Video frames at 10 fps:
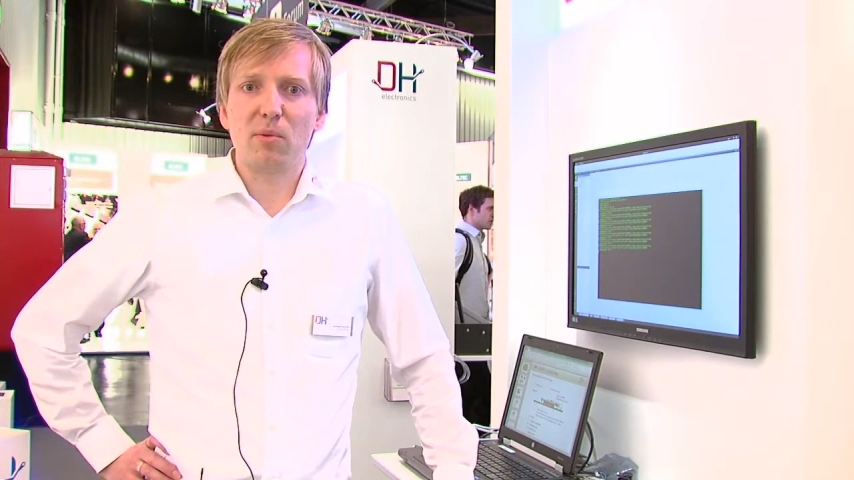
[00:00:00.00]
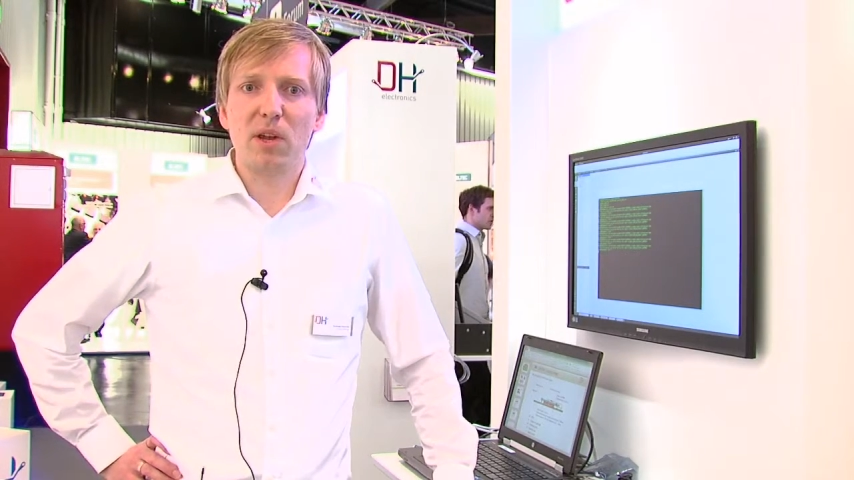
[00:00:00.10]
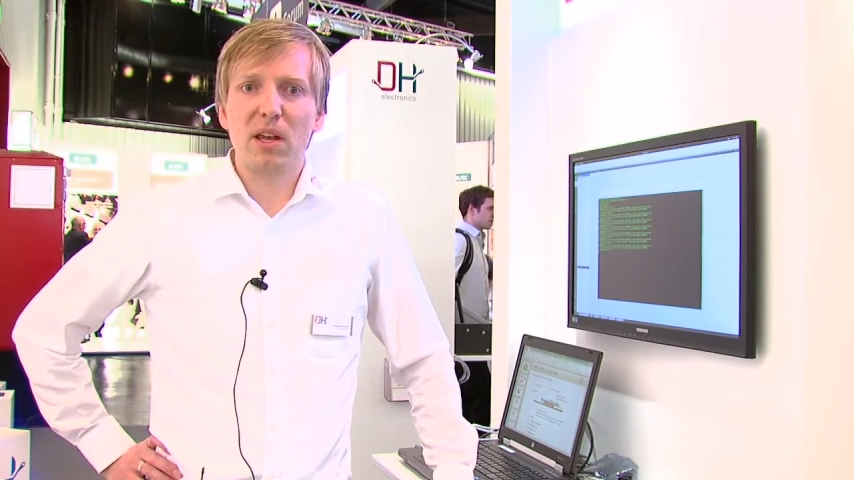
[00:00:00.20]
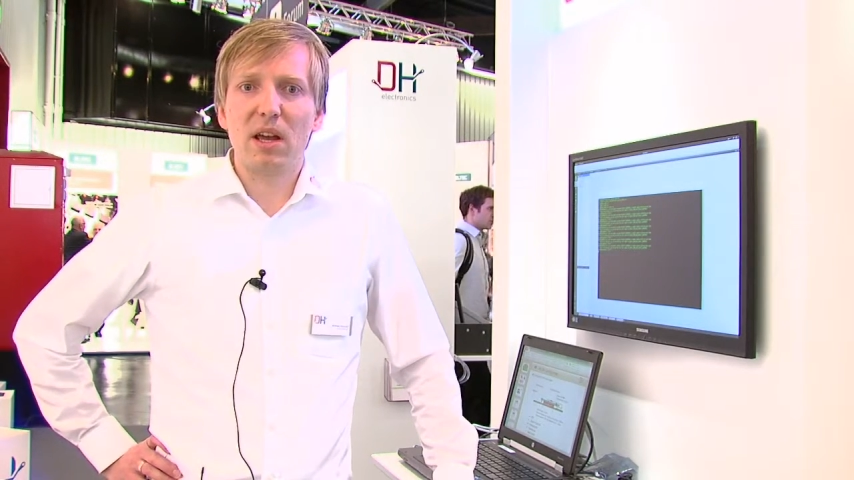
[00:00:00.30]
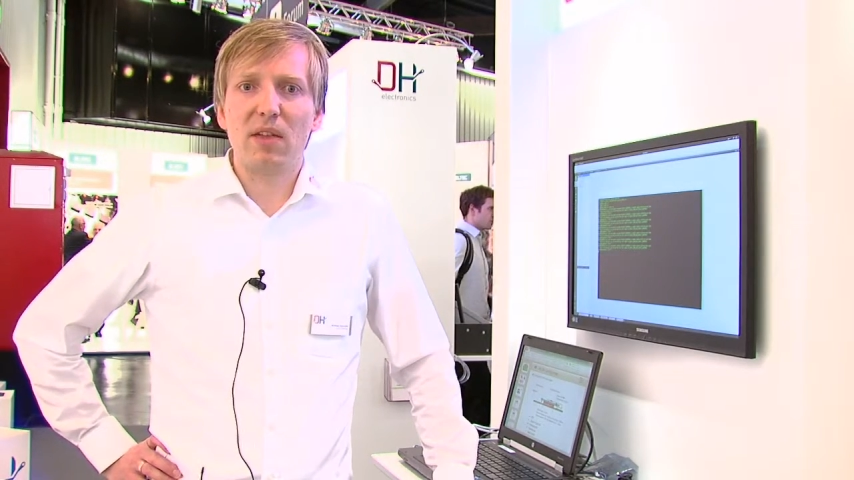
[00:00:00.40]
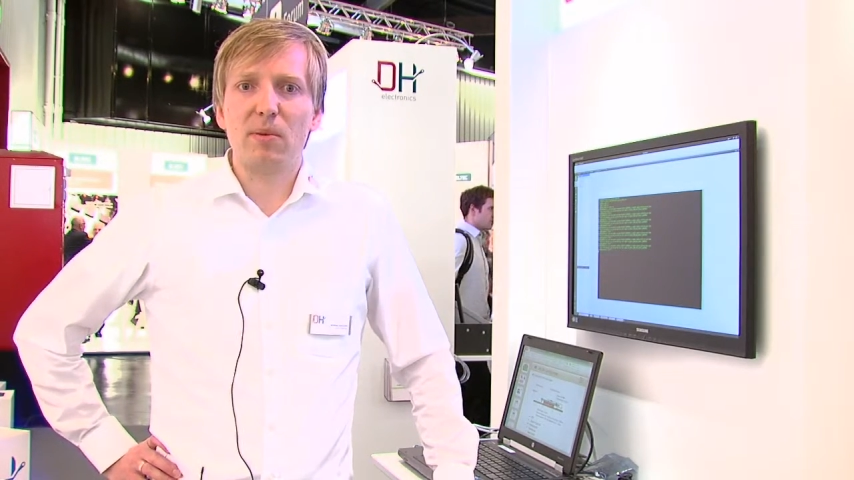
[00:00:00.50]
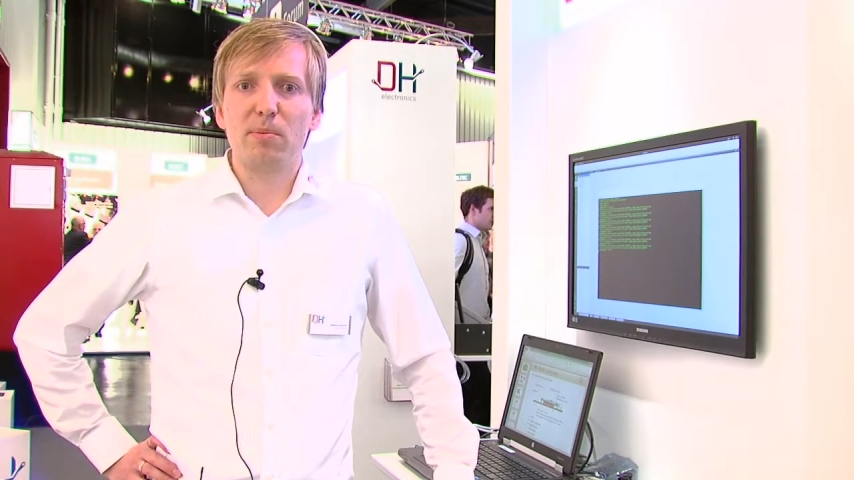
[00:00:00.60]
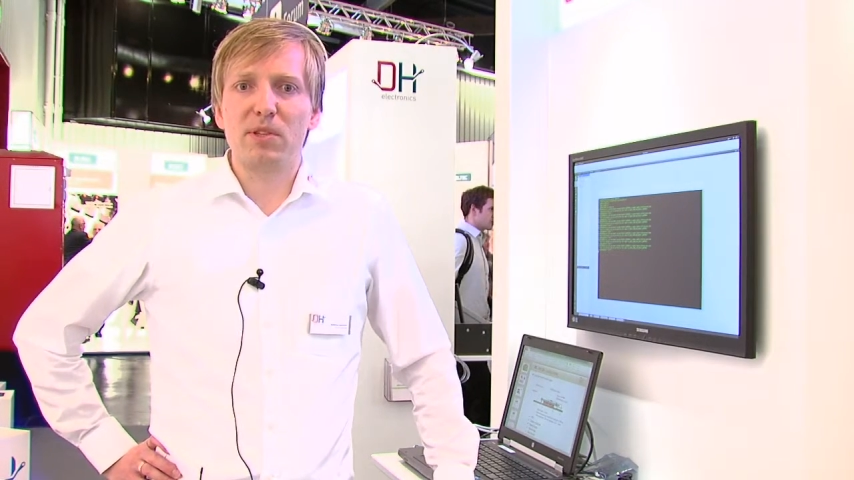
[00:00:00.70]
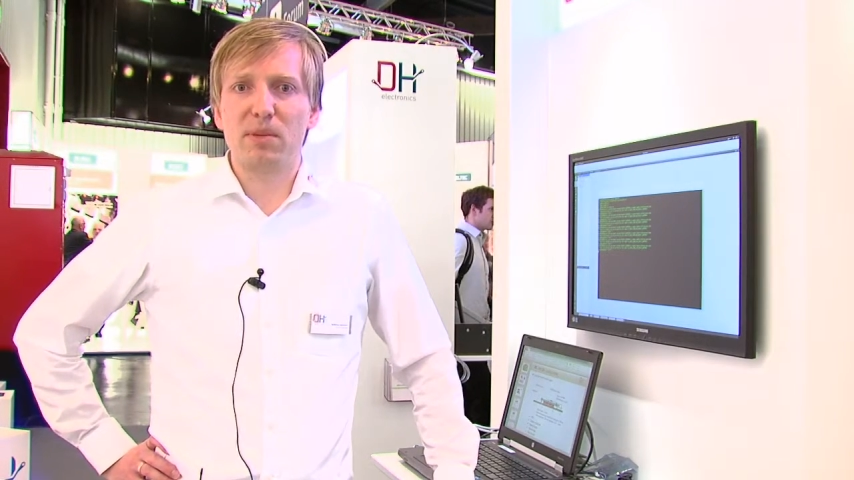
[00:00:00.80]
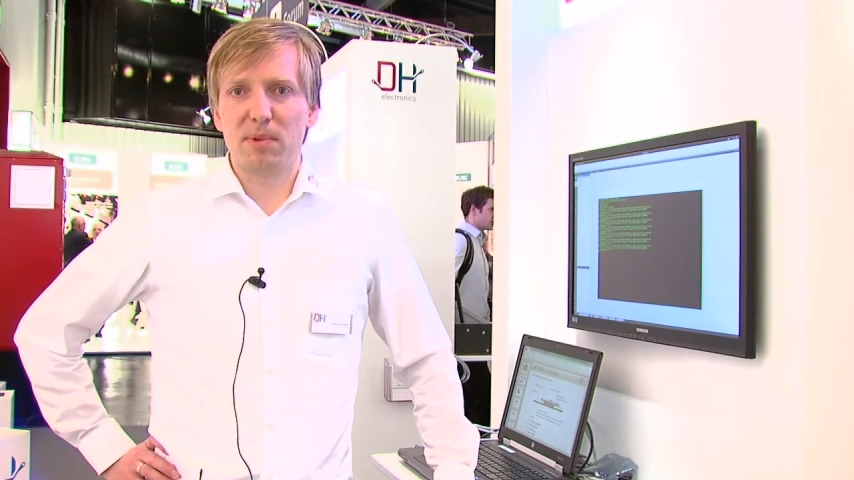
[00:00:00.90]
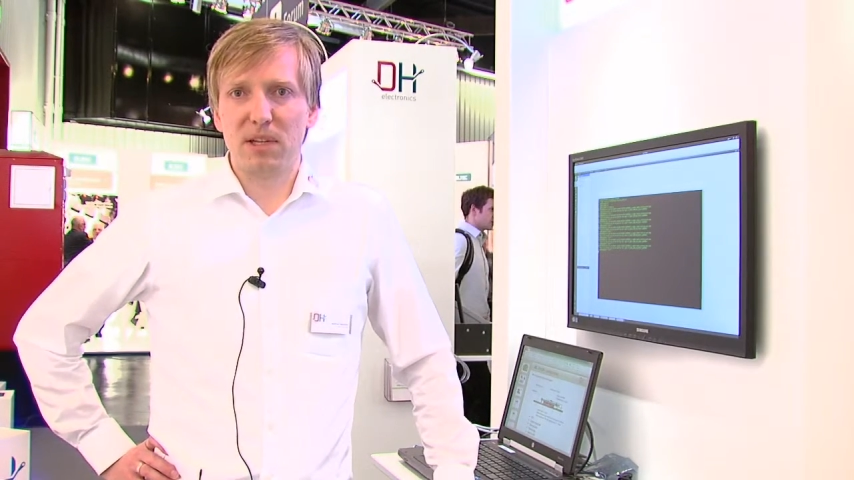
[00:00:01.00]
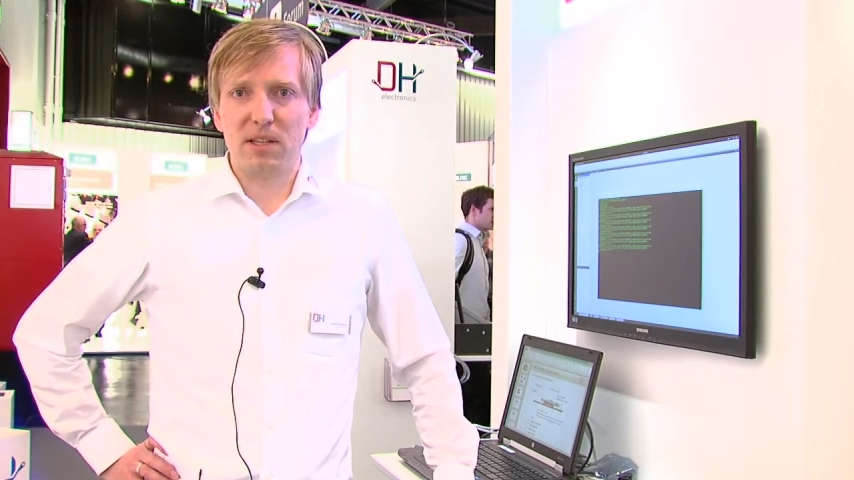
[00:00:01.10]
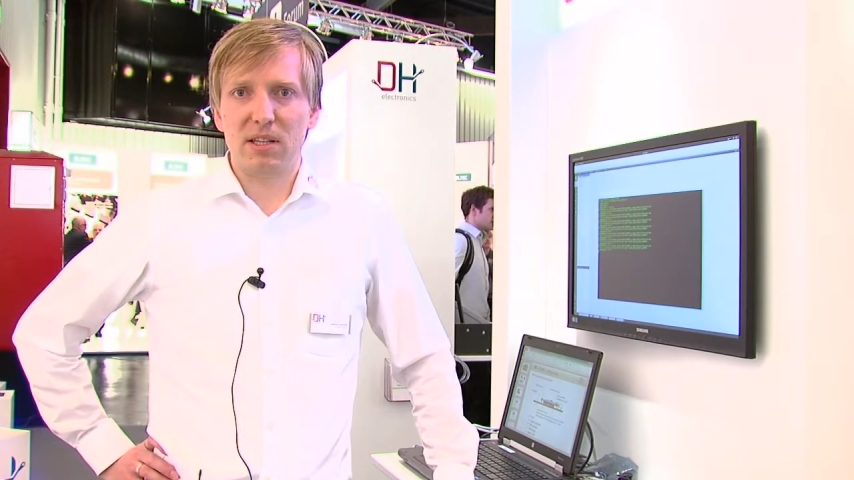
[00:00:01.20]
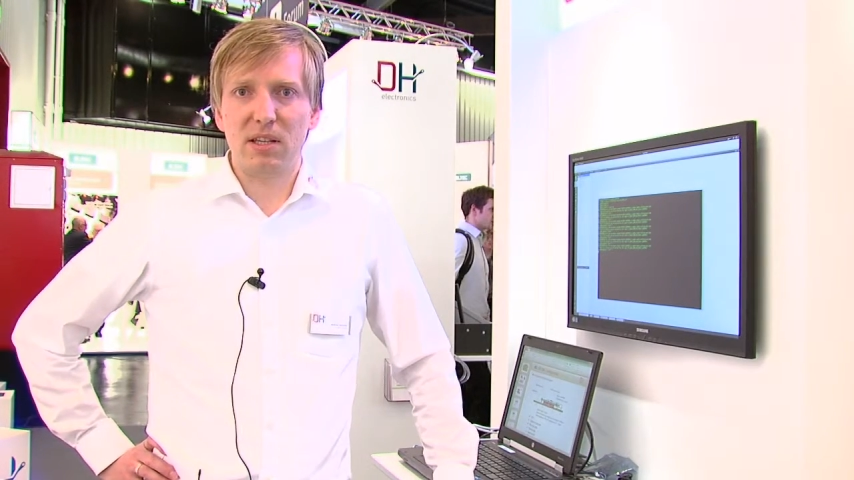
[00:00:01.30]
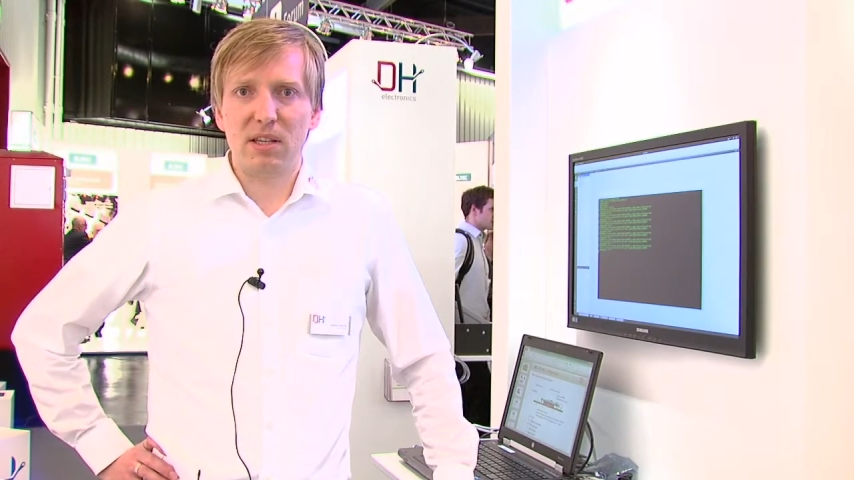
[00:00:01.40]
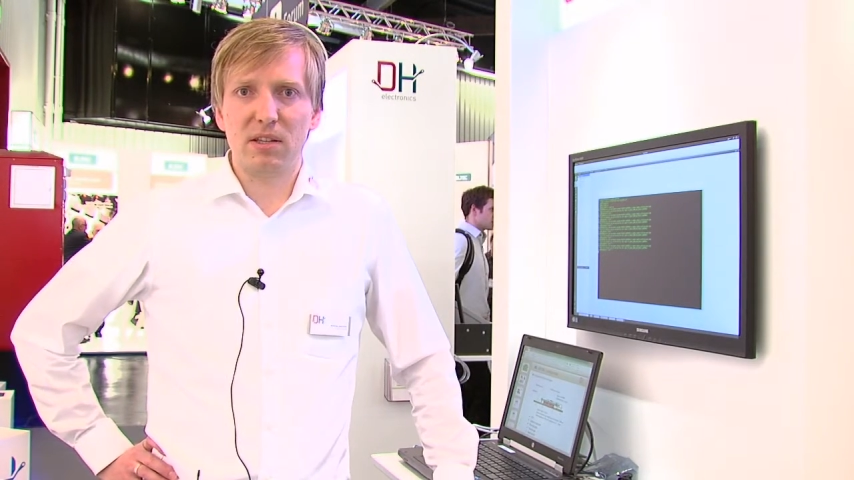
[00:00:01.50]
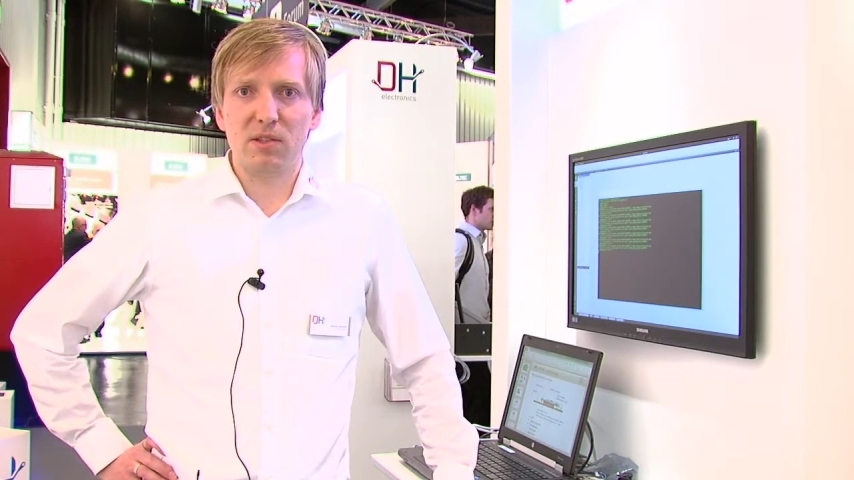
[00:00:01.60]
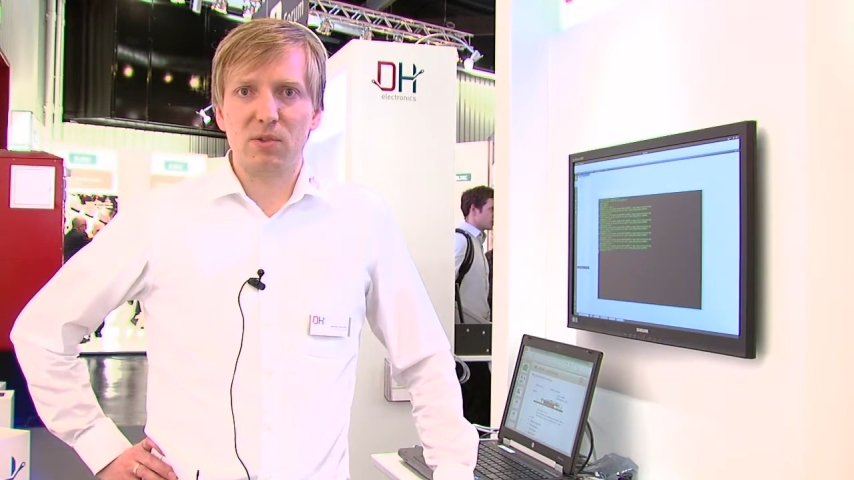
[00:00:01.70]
we had the possibility